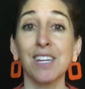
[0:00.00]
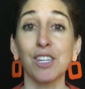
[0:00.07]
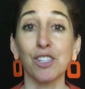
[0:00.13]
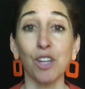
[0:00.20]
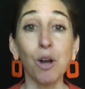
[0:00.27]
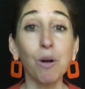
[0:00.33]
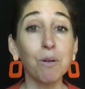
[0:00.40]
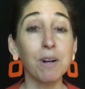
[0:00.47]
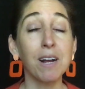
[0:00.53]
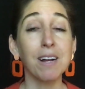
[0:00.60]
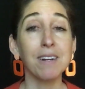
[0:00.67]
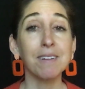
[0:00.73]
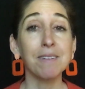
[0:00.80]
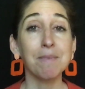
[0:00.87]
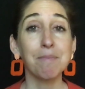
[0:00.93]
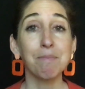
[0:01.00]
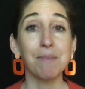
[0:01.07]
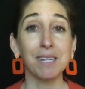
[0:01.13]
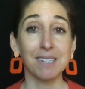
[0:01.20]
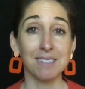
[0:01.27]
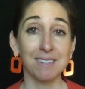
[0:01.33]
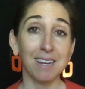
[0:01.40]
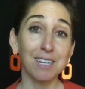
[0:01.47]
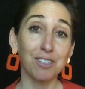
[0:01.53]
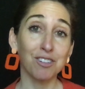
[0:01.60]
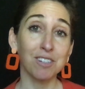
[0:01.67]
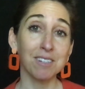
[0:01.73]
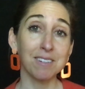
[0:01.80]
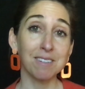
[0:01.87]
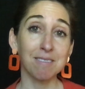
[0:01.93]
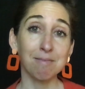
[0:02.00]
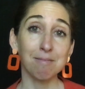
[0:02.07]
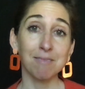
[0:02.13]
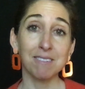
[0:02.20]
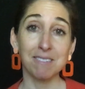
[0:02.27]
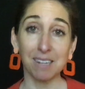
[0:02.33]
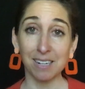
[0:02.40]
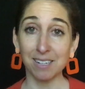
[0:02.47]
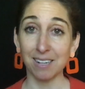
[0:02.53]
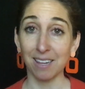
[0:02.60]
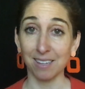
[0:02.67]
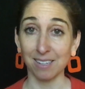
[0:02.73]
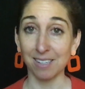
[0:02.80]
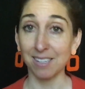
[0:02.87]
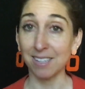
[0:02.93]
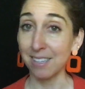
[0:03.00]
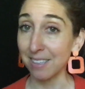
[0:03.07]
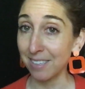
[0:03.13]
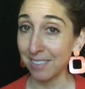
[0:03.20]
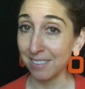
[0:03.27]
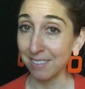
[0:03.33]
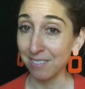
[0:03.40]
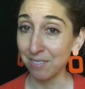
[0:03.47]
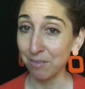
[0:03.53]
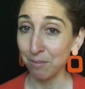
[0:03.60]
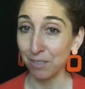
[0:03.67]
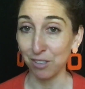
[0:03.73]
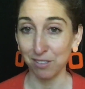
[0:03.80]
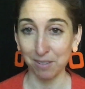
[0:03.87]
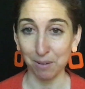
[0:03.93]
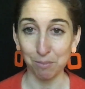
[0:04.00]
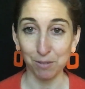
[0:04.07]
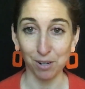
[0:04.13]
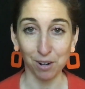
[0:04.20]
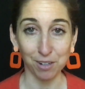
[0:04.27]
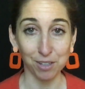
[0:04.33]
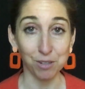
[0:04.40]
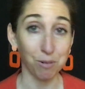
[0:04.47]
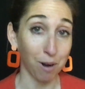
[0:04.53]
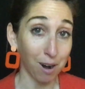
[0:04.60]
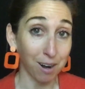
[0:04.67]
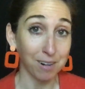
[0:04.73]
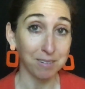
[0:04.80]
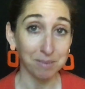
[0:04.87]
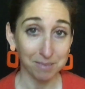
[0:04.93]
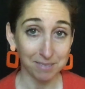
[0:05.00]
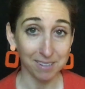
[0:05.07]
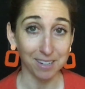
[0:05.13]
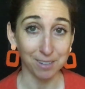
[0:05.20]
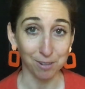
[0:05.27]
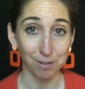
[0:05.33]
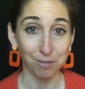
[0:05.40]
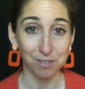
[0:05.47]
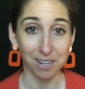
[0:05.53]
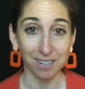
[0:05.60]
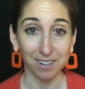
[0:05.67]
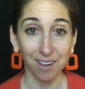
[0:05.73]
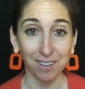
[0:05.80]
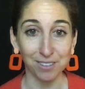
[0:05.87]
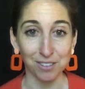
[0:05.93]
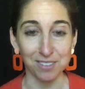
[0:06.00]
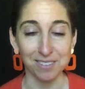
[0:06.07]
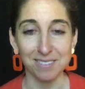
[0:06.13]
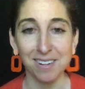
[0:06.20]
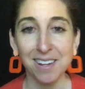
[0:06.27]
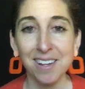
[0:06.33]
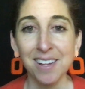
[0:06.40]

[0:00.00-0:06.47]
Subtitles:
yoga, meditation, psychedelic healing, which some would argue are psychotechnologies.